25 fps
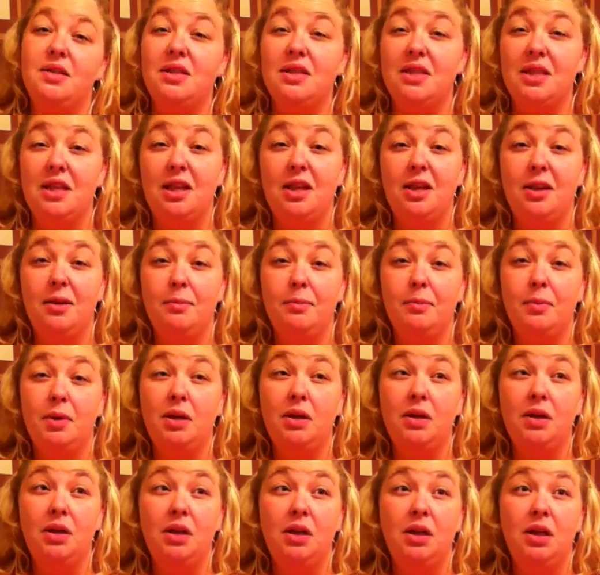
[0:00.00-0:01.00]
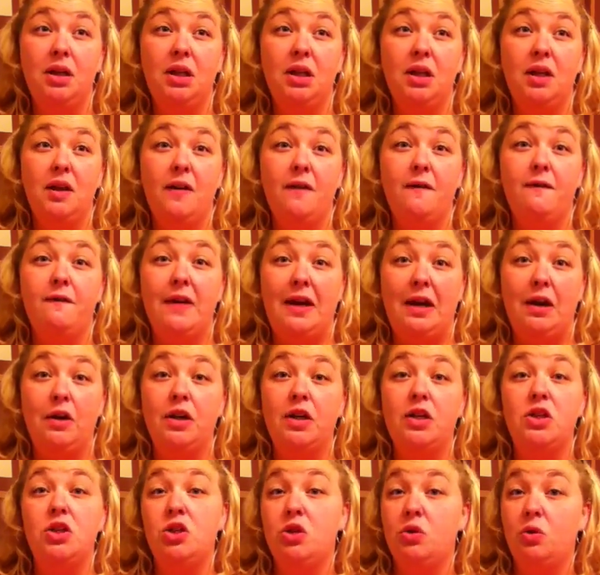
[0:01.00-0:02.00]
seem
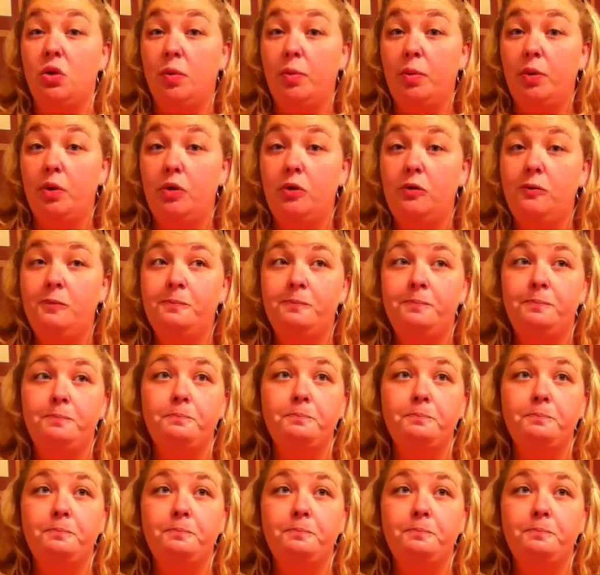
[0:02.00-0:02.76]
very doable.